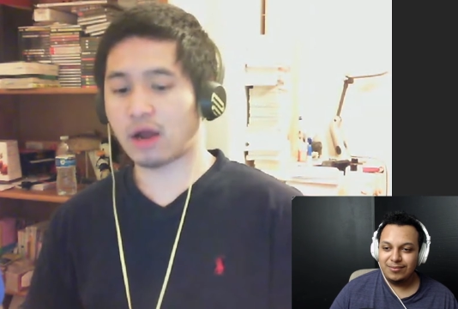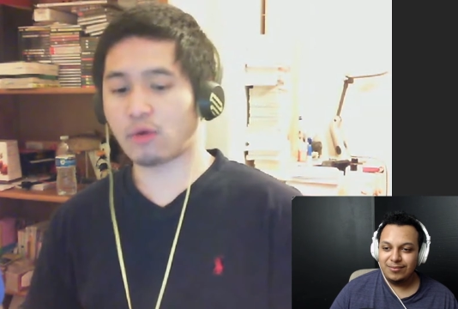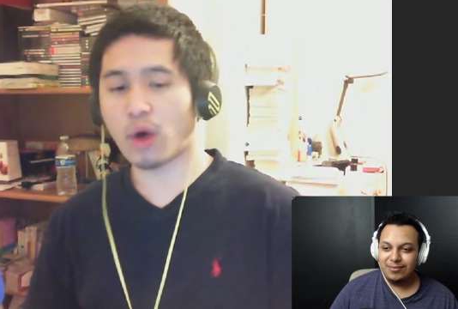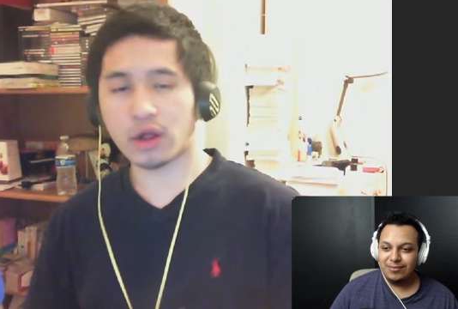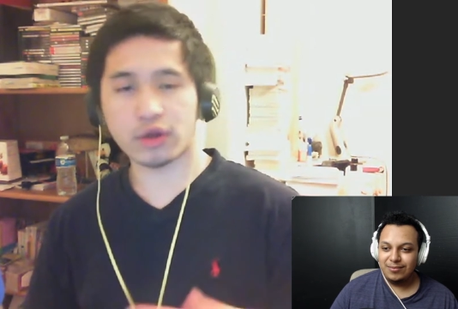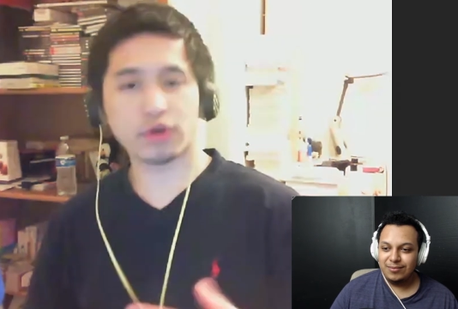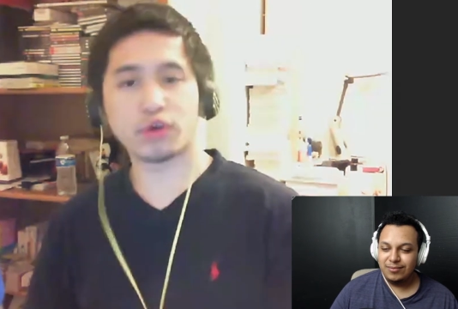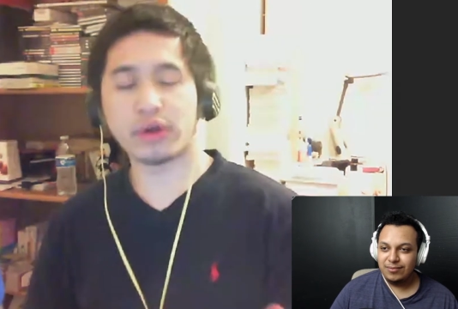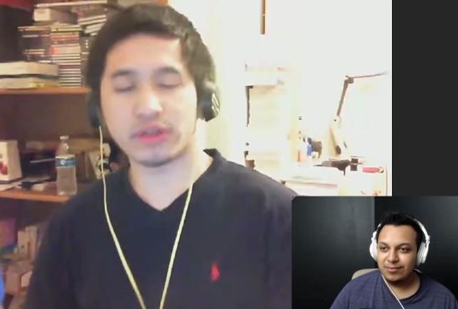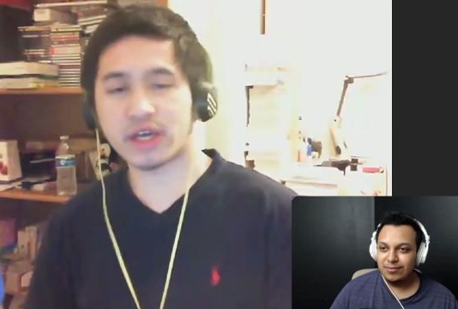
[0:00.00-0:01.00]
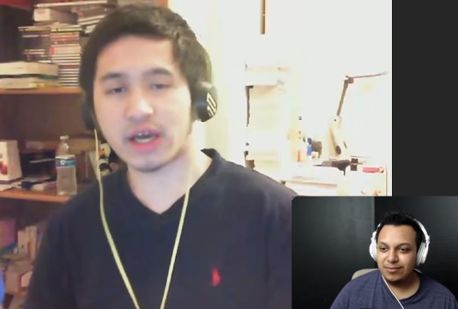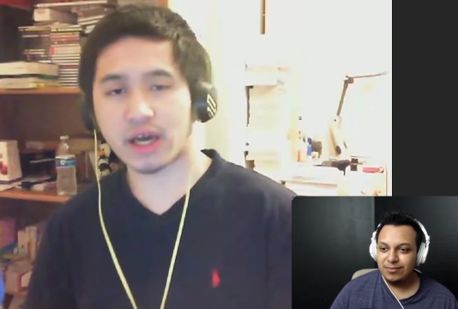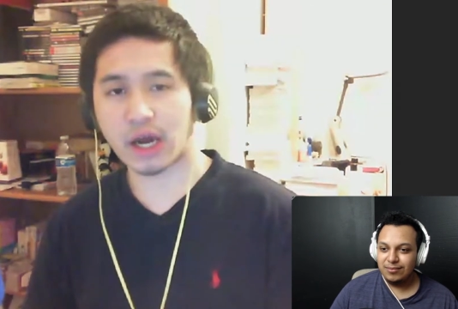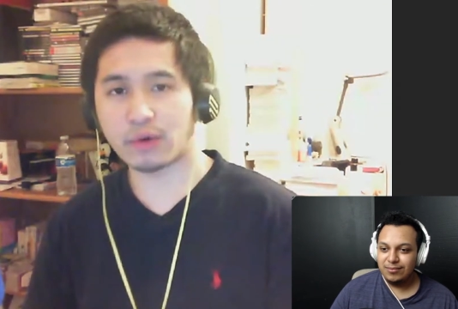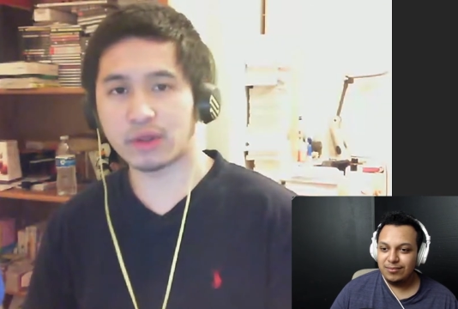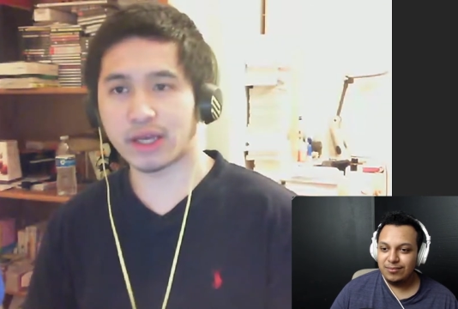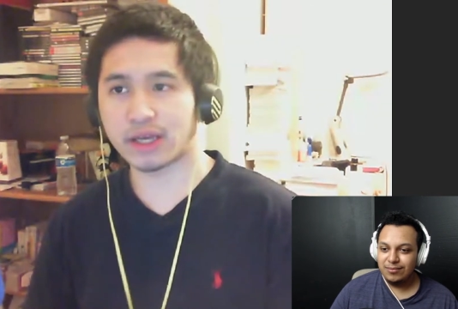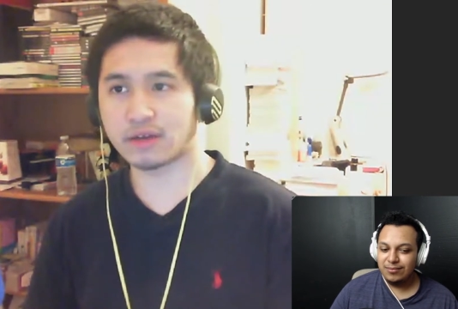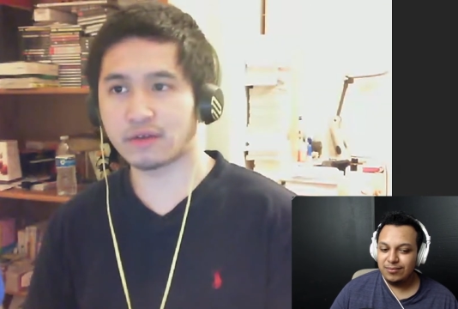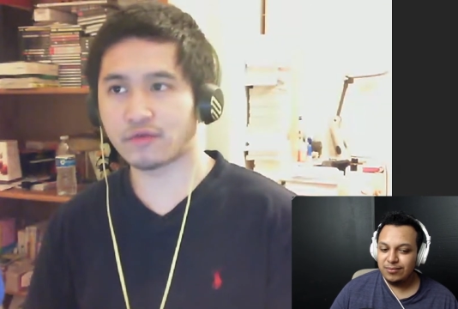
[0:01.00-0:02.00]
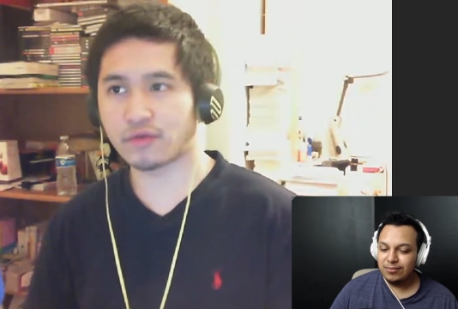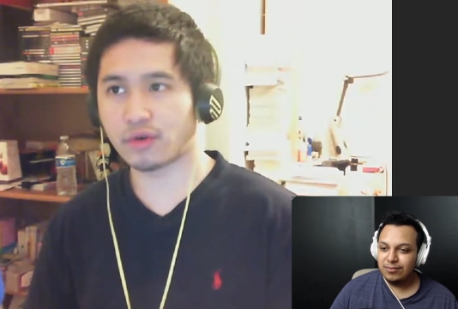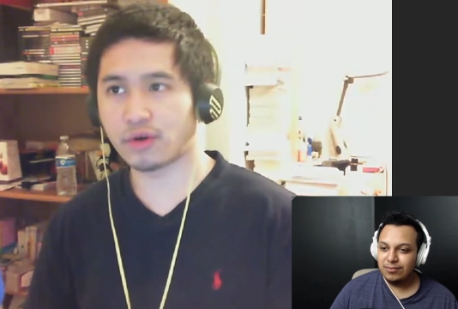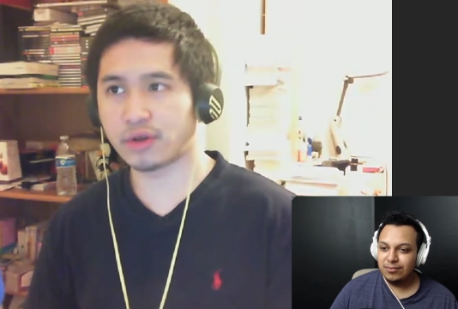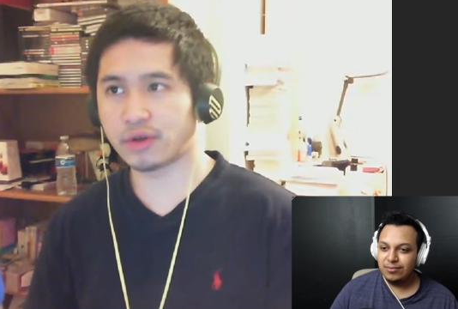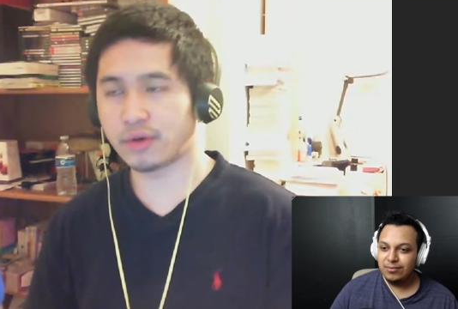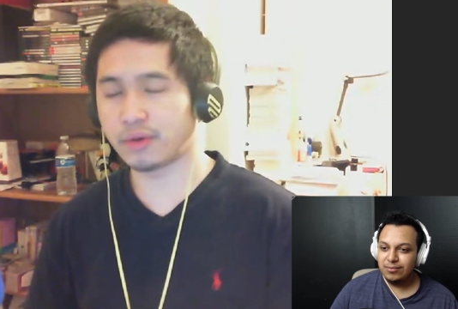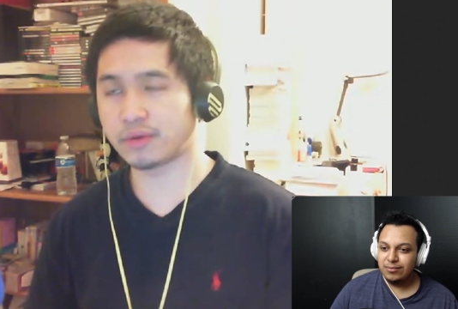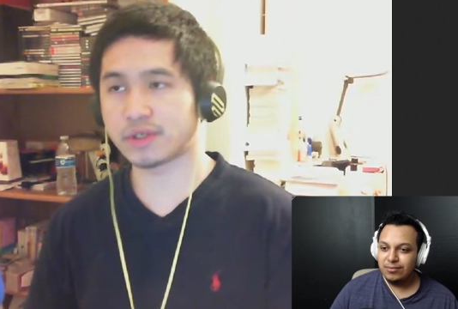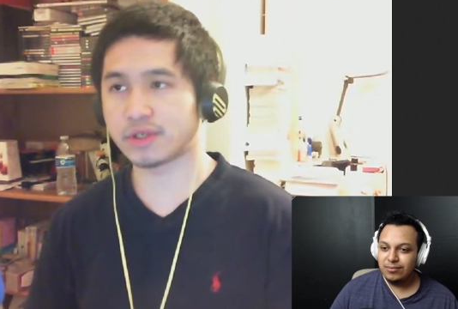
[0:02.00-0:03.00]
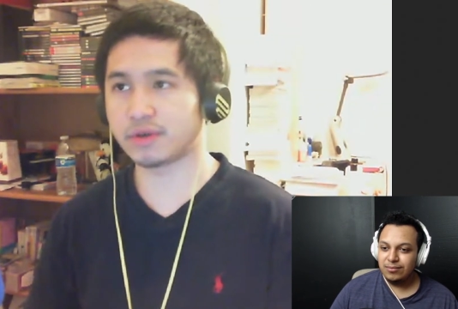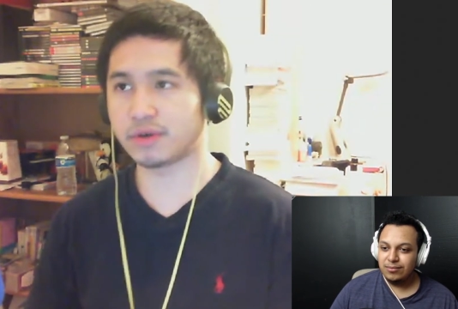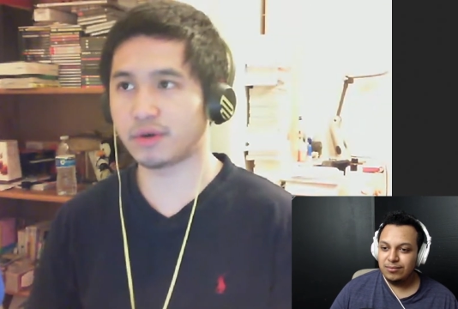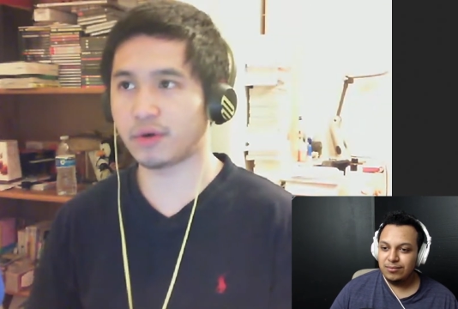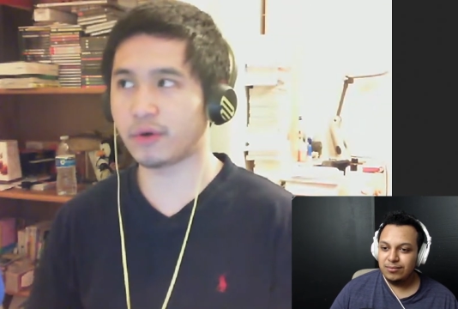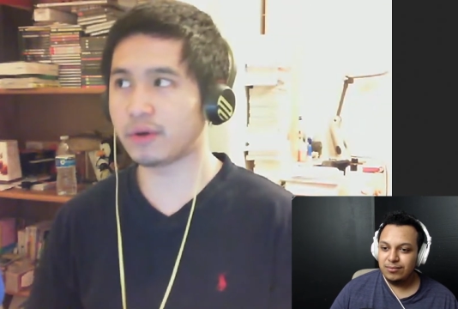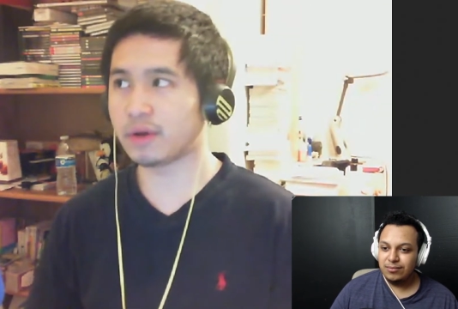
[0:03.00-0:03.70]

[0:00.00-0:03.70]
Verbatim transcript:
Speaker 1: while you're doing that, I would like for you to